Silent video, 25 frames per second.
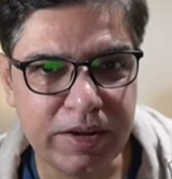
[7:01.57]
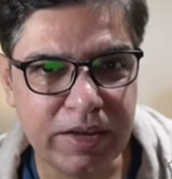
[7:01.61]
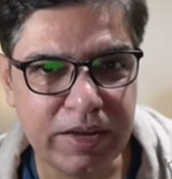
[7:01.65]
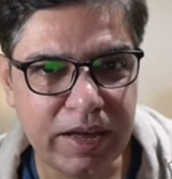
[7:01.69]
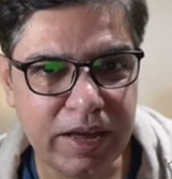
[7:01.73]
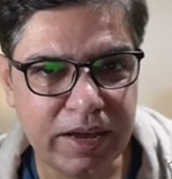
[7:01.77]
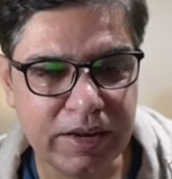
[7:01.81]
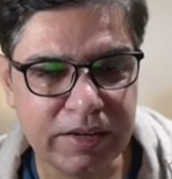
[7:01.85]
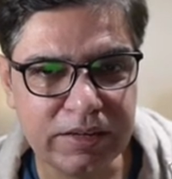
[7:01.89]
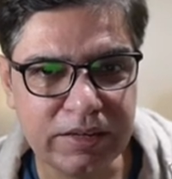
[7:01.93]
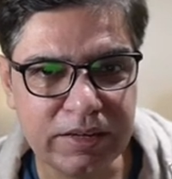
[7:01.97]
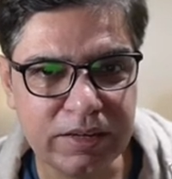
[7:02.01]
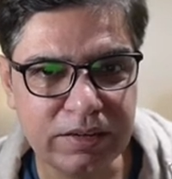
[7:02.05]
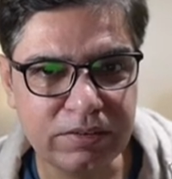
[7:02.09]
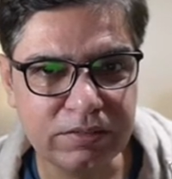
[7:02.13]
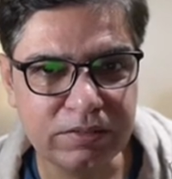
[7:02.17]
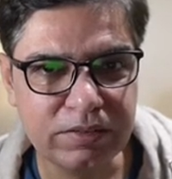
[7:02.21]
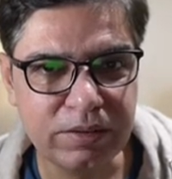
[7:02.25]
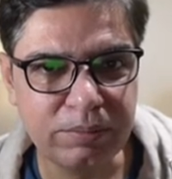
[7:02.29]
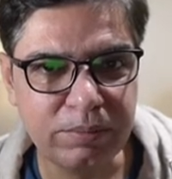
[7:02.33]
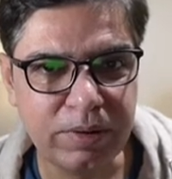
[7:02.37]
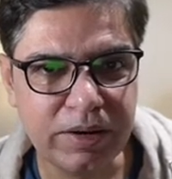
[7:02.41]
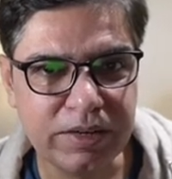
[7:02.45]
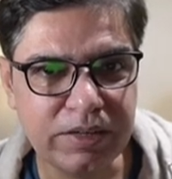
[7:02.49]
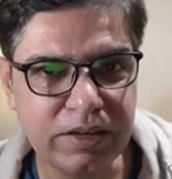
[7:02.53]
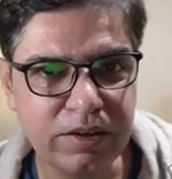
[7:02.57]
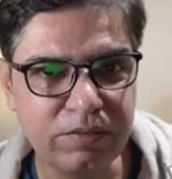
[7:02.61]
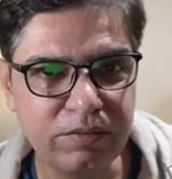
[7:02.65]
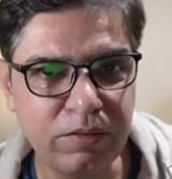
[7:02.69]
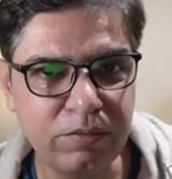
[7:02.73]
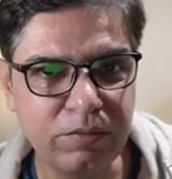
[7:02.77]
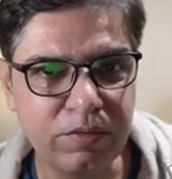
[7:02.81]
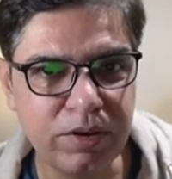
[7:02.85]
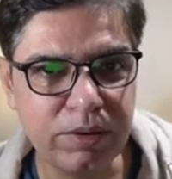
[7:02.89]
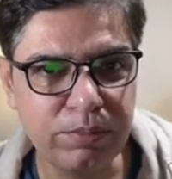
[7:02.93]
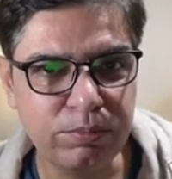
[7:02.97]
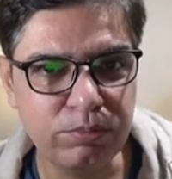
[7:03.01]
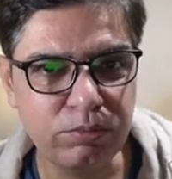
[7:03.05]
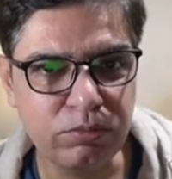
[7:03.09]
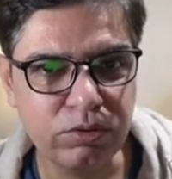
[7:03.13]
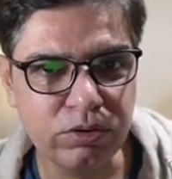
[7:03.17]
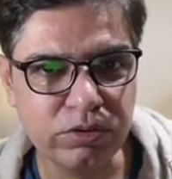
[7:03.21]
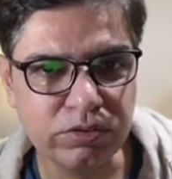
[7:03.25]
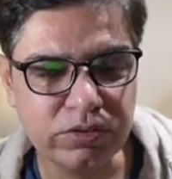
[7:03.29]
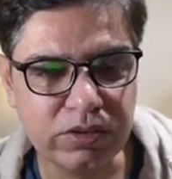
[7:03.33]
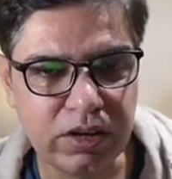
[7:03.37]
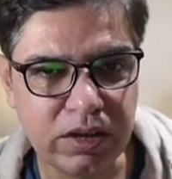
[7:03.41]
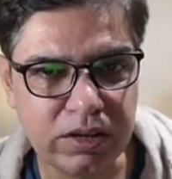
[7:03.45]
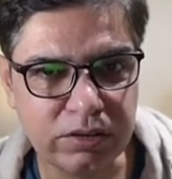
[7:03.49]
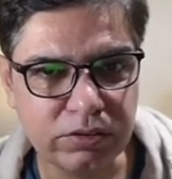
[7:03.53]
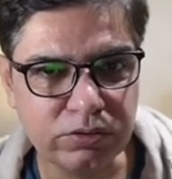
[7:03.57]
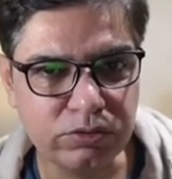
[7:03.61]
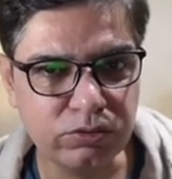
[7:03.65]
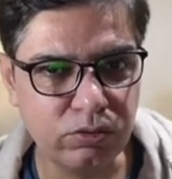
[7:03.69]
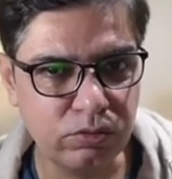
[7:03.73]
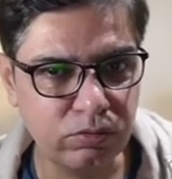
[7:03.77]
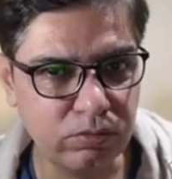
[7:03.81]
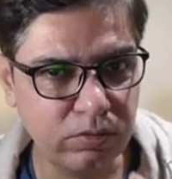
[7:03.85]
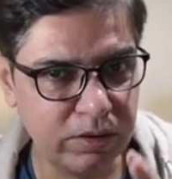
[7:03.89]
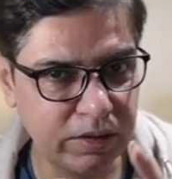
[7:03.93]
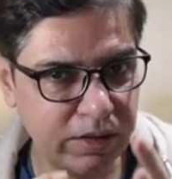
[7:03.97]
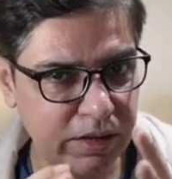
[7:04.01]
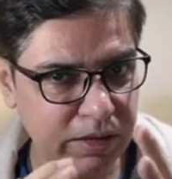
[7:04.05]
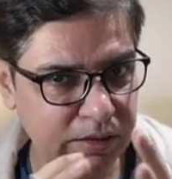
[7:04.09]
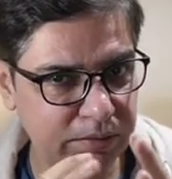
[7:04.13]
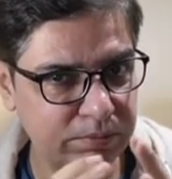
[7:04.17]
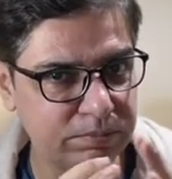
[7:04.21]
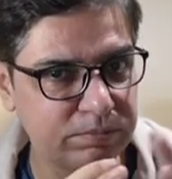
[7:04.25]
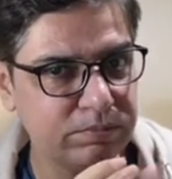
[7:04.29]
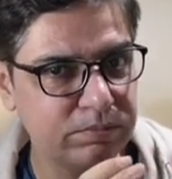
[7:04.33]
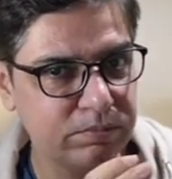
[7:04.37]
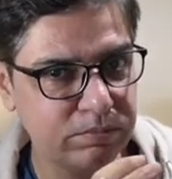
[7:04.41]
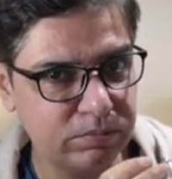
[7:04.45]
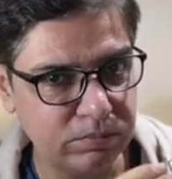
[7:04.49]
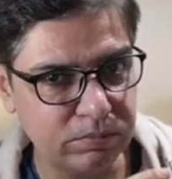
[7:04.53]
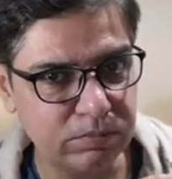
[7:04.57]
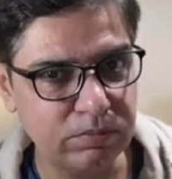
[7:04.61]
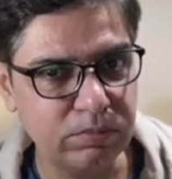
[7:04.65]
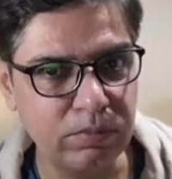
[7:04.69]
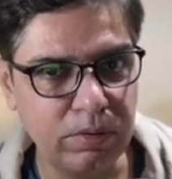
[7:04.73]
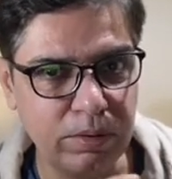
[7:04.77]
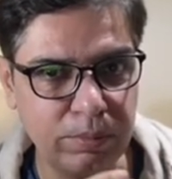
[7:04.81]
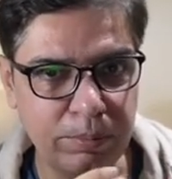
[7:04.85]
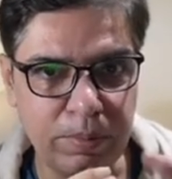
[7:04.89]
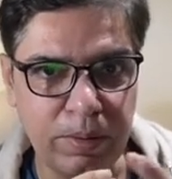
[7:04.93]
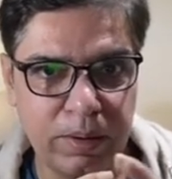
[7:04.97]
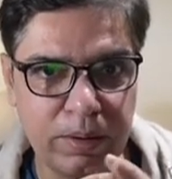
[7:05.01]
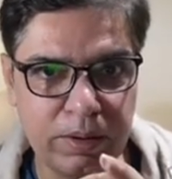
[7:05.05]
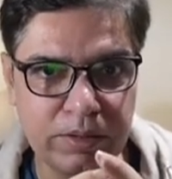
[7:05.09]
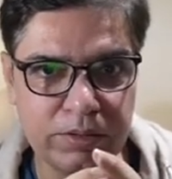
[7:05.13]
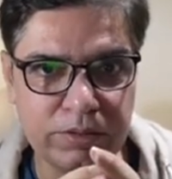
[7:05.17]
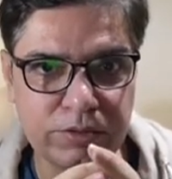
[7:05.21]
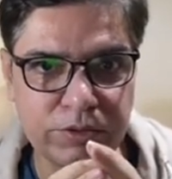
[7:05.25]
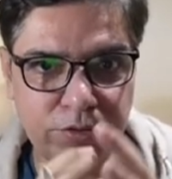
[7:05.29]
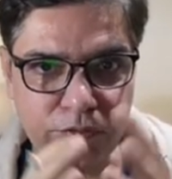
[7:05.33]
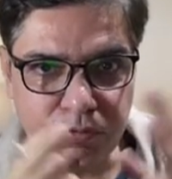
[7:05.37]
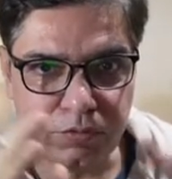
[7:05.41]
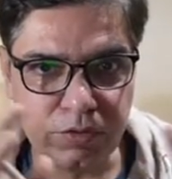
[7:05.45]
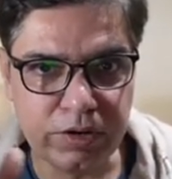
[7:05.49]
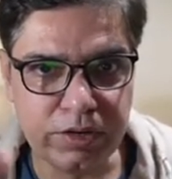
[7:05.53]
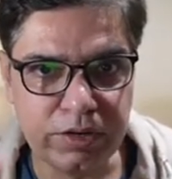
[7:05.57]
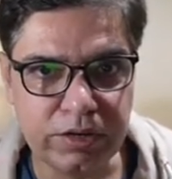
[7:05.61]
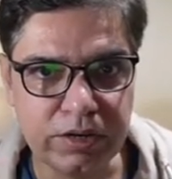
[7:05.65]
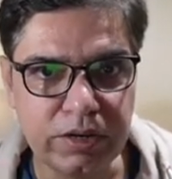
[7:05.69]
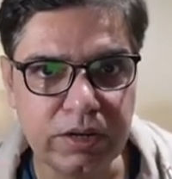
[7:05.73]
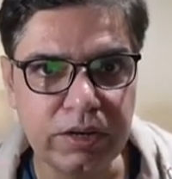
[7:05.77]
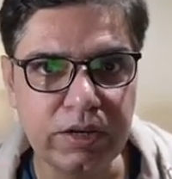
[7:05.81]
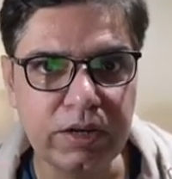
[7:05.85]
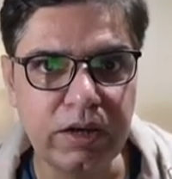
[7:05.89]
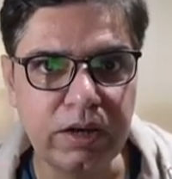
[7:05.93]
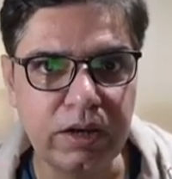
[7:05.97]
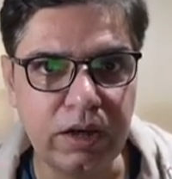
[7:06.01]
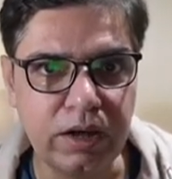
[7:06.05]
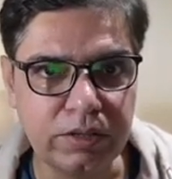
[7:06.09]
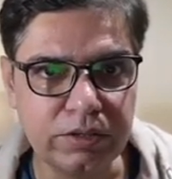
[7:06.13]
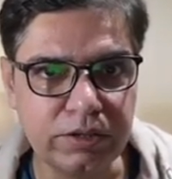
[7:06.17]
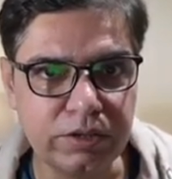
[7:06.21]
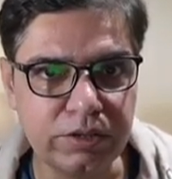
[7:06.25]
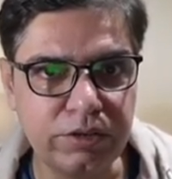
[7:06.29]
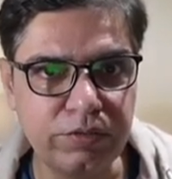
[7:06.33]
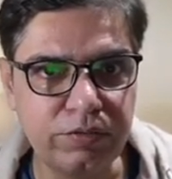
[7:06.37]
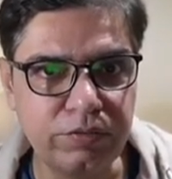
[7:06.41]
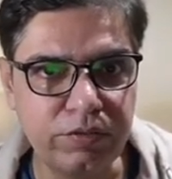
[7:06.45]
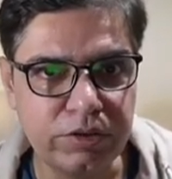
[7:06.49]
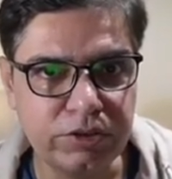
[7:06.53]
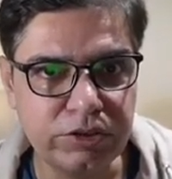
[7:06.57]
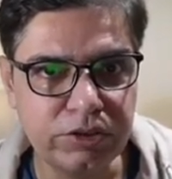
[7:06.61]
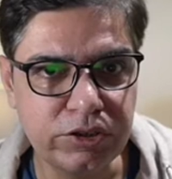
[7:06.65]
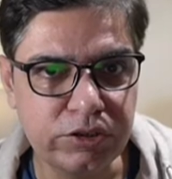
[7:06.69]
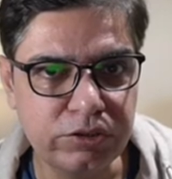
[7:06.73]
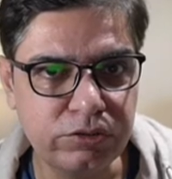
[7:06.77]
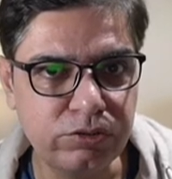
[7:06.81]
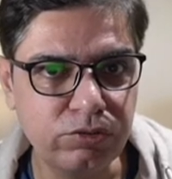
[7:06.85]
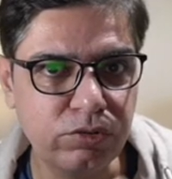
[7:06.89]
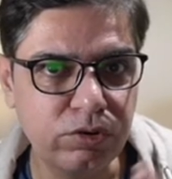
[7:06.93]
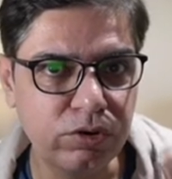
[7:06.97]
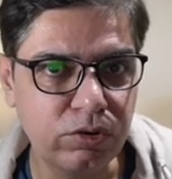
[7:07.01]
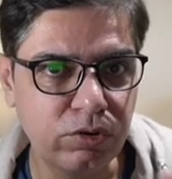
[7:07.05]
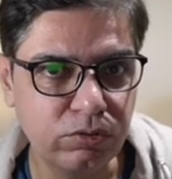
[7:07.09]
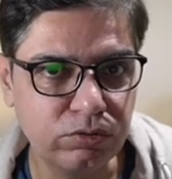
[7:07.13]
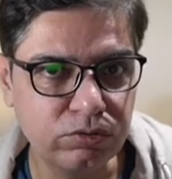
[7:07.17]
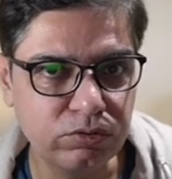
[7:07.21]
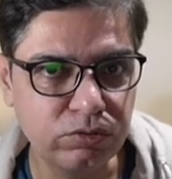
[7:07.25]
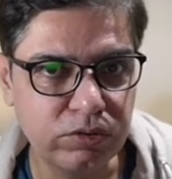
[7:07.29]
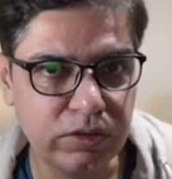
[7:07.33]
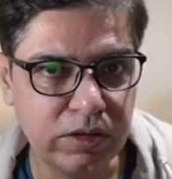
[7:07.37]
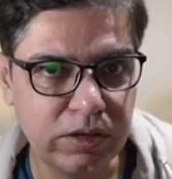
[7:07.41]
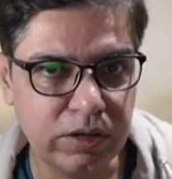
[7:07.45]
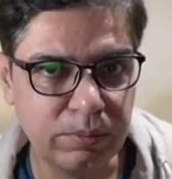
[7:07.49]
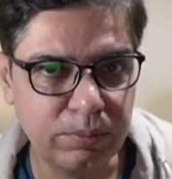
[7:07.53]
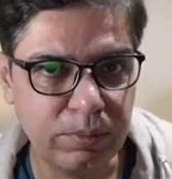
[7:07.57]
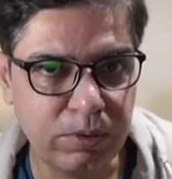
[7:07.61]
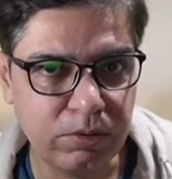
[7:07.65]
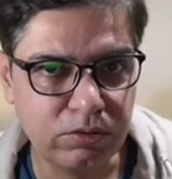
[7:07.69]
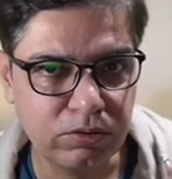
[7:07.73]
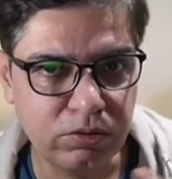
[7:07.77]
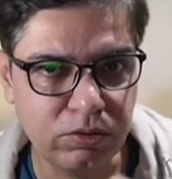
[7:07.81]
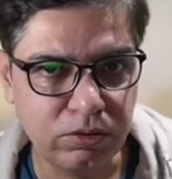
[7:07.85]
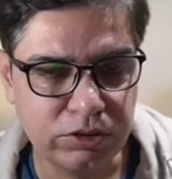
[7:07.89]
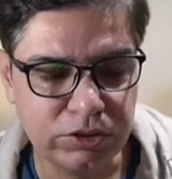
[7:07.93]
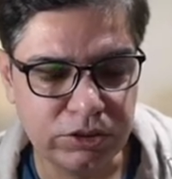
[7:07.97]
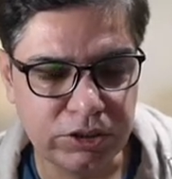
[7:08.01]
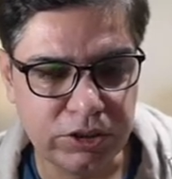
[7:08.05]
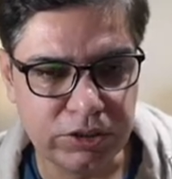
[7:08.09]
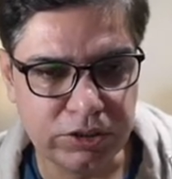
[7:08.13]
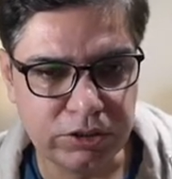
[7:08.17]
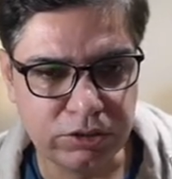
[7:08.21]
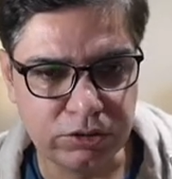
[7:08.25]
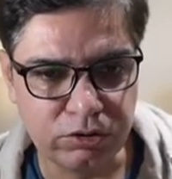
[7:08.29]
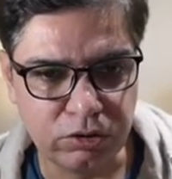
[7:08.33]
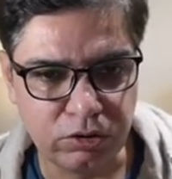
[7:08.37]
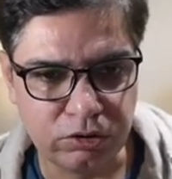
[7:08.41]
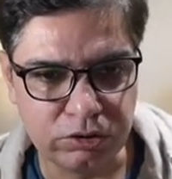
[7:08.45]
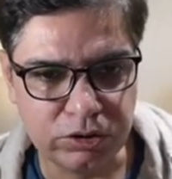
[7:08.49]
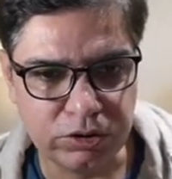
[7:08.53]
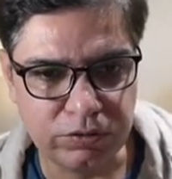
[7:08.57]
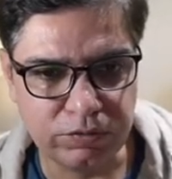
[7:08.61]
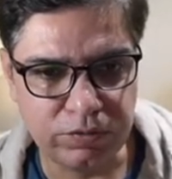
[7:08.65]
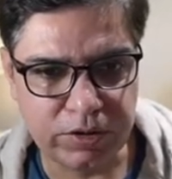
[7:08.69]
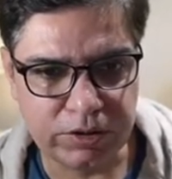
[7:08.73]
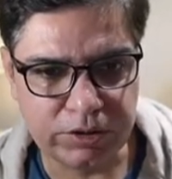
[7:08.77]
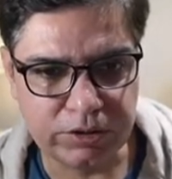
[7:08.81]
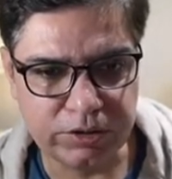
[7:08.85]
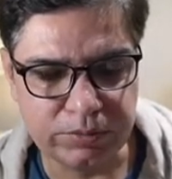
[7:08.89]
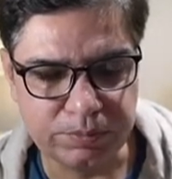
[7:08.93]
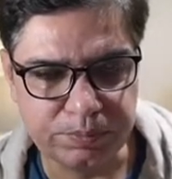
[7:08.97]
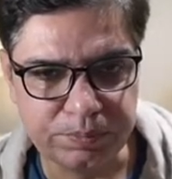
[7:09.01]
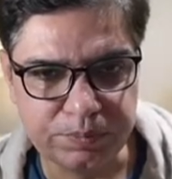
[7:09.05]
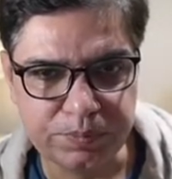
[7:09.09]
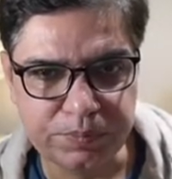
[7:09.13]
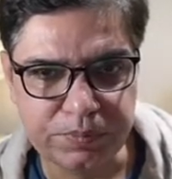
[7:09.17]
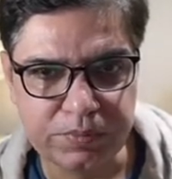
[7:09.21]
active. They might have a very poor suck. So again, among different other differentials, you can also think about congenital torch infection.